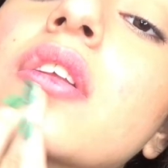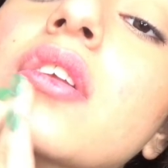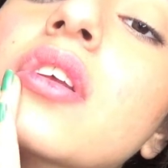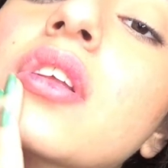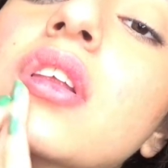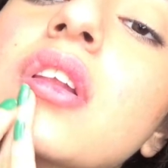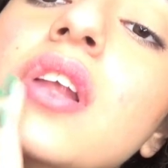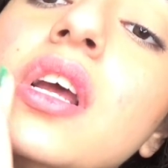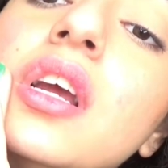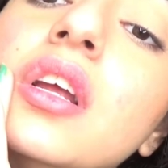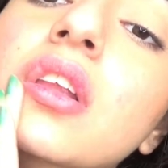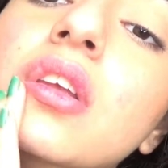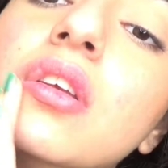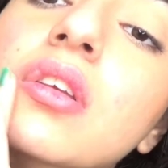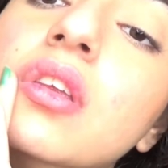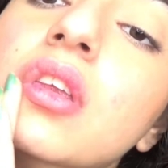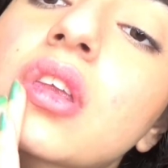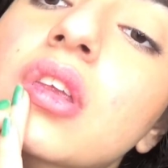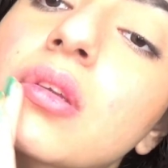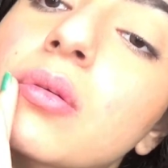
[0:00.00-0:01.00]
just like to
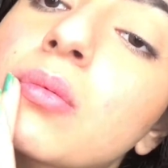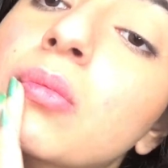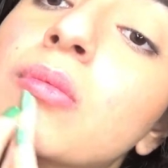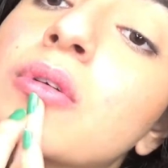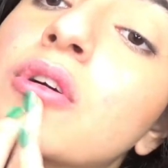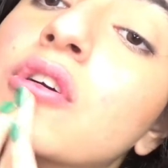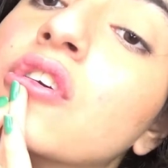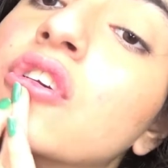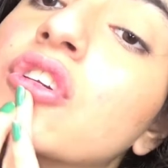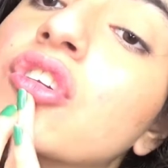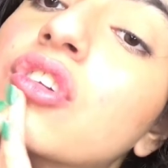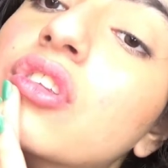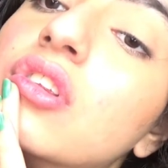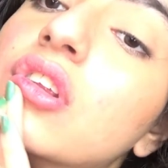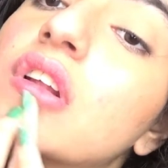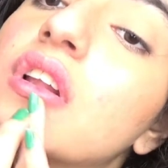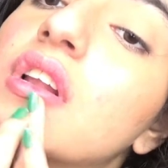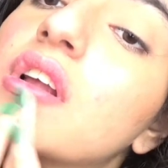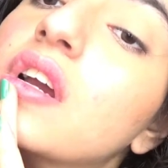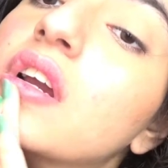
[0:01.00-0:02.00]
smudge
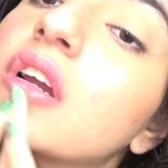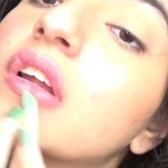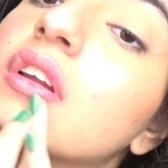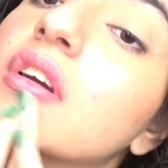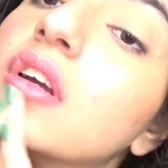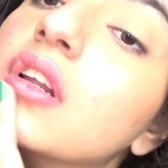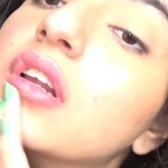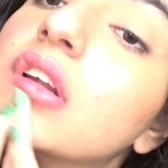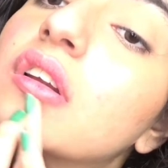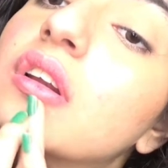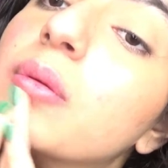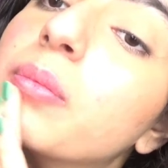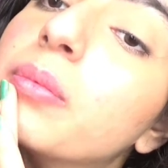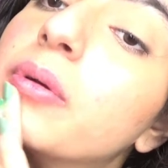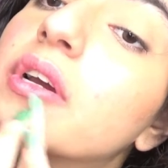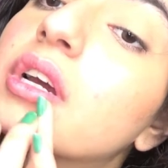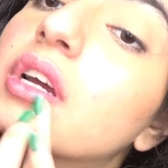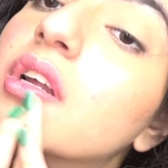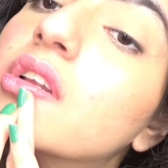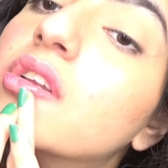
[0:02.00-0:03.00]
the line a little
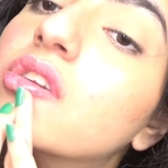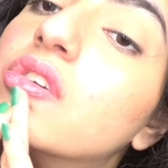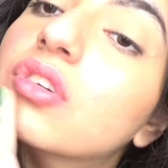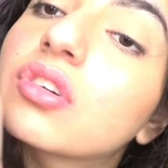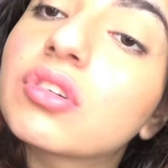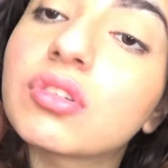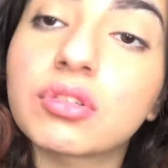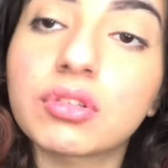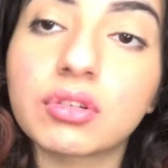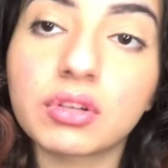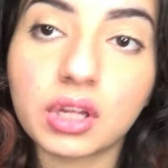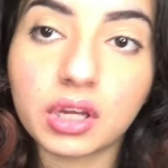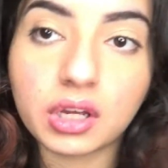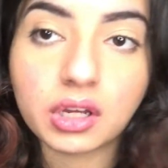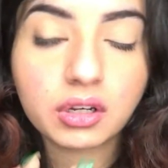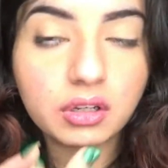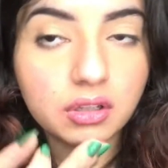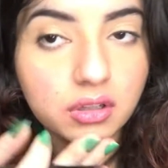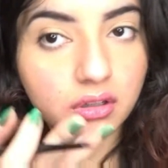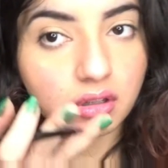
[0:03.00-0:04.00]
bit just so that
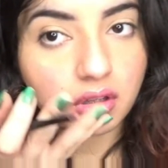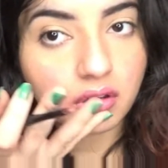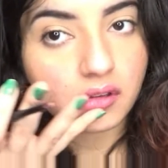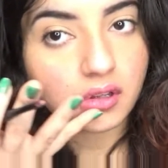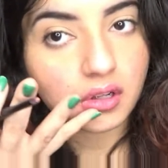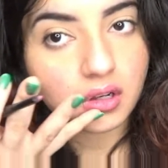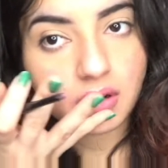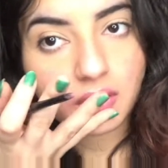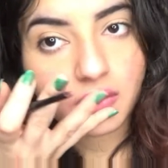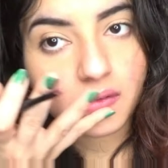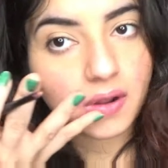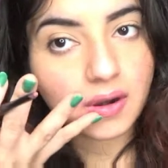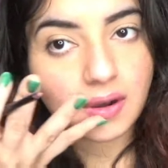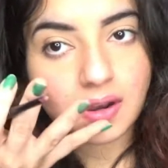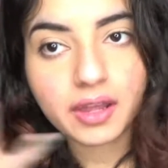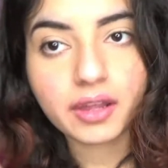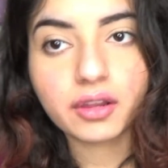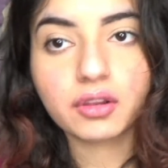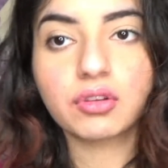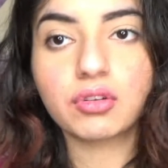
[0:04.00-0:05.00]
it doesn't look
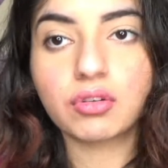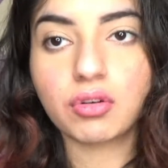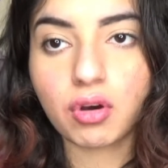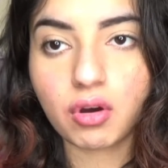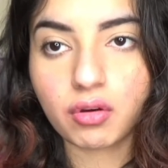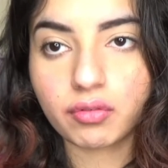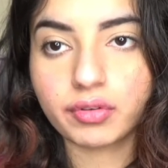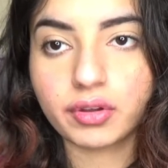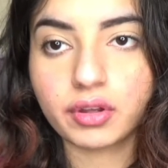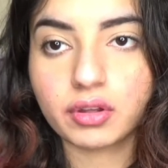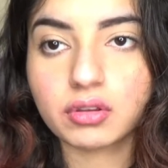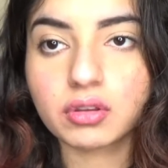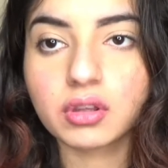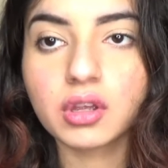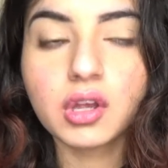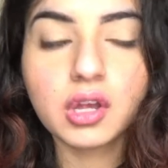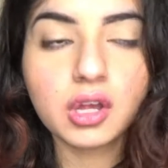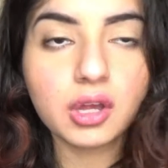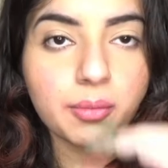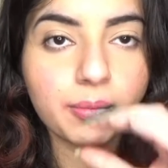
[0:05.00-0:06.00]
like too obvious.
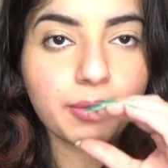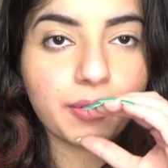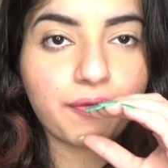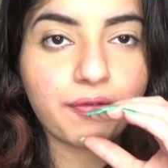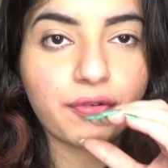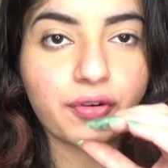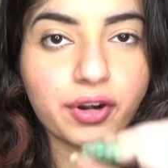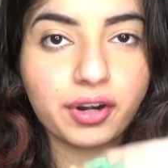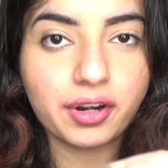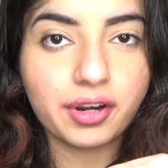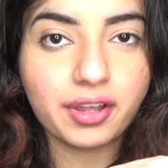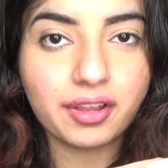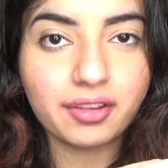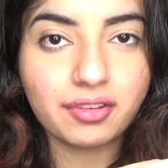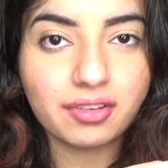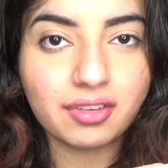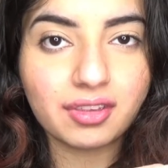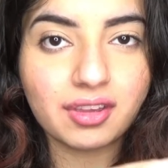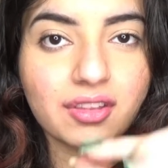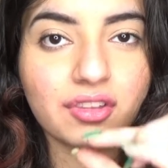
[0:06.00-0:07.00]
But for an
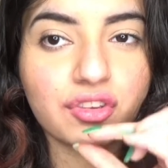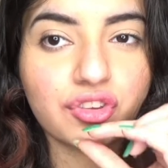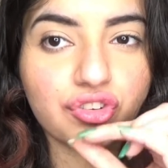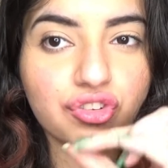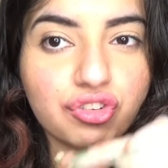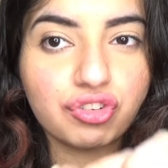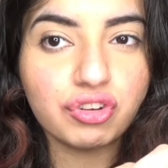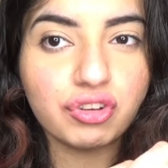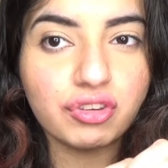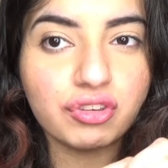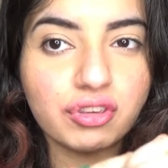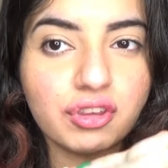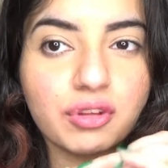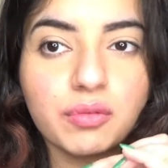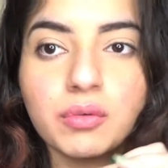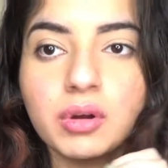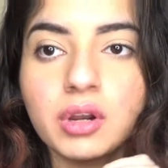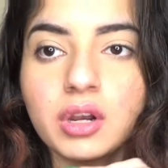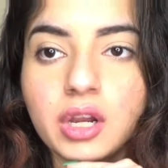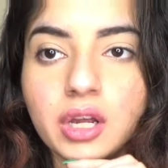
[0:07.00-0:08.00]
instance, just
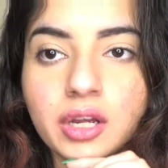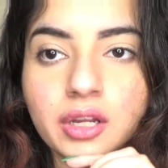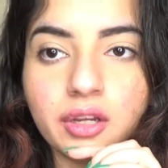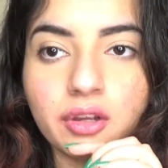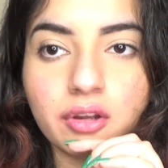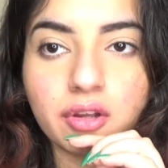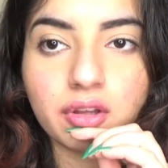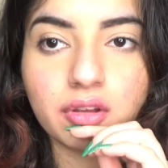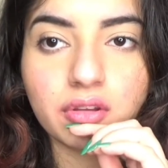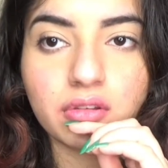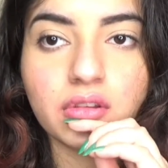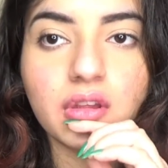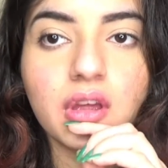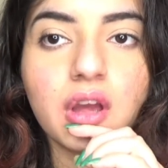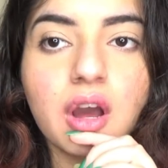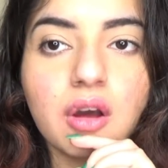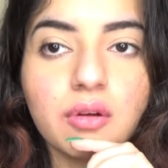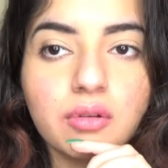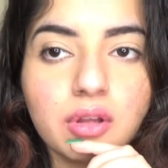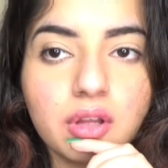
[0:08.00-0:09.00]
in one line, you can see
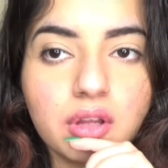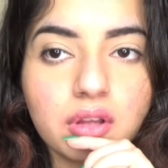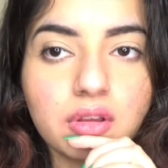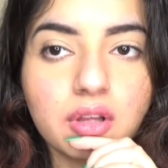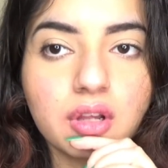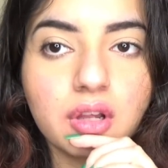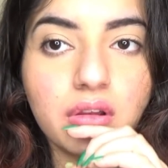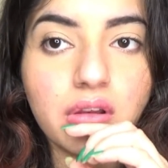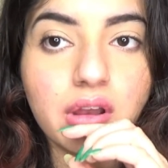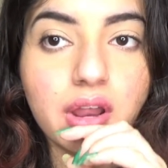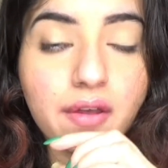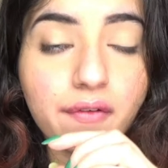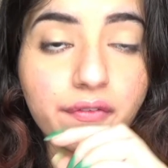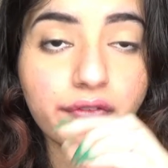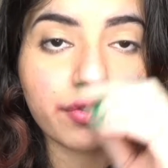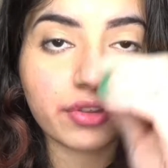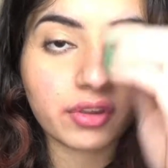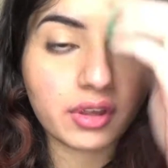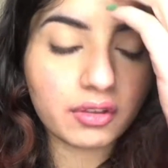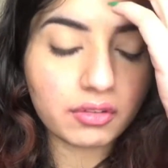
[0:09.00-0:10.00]
how this
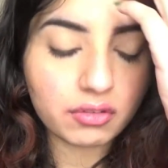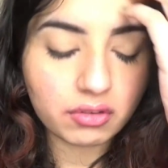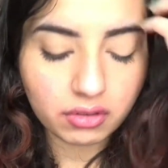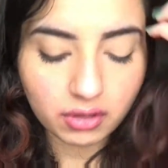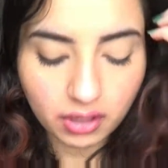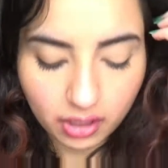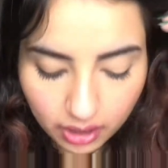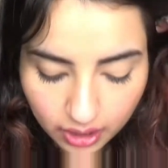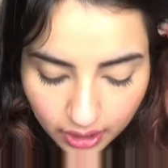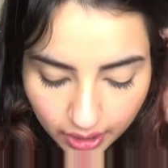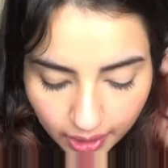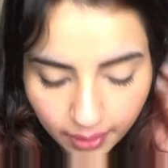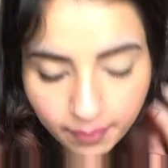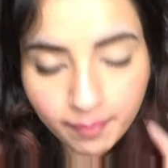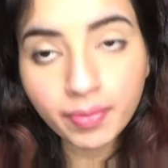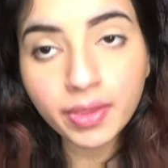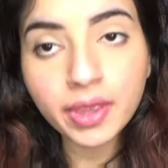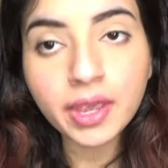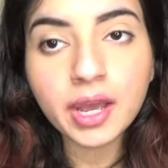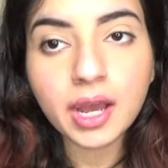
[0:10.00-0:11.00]
lifts instantly.
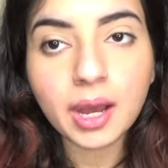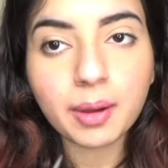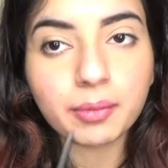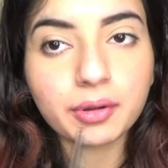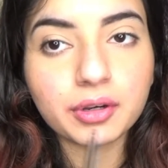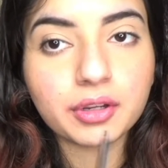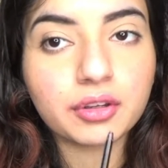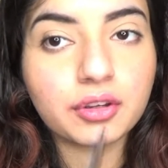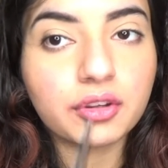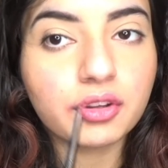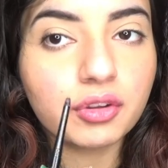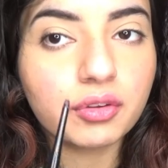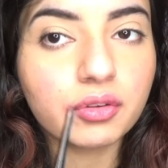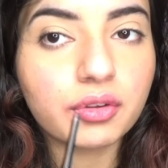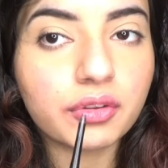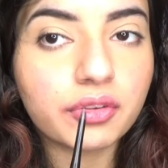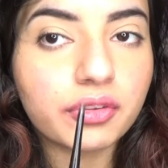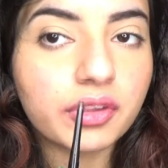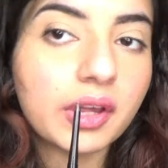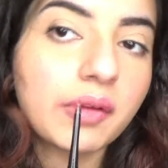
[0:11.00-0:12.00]
I'm going to do
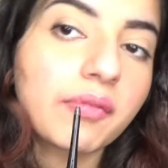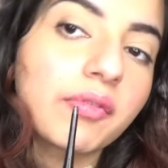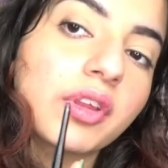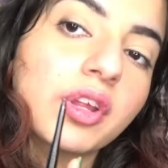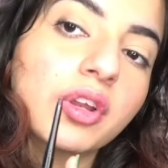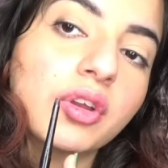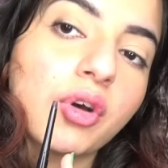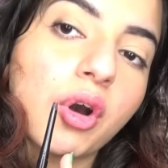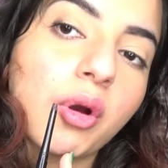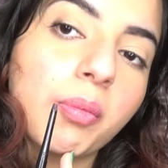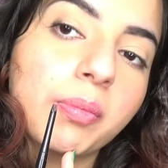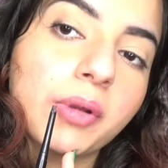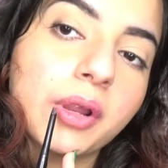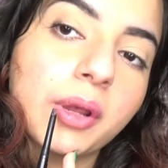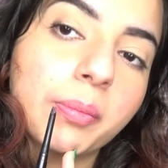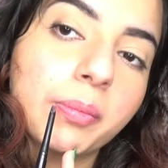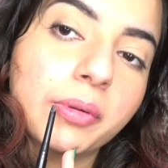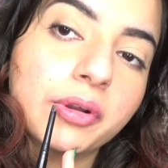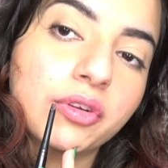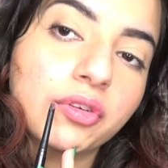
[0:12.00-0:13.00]
the same with the top
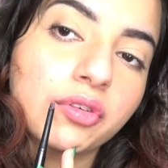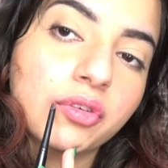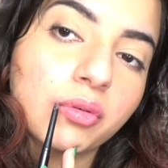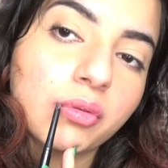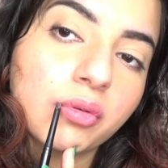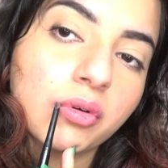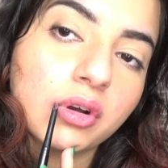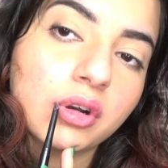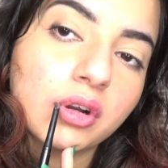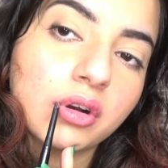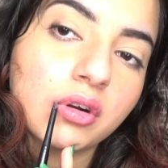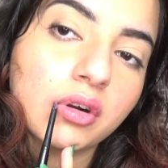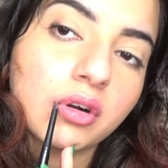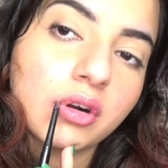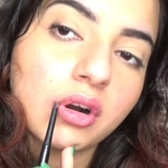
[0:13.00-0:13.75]
lip, but you don't want to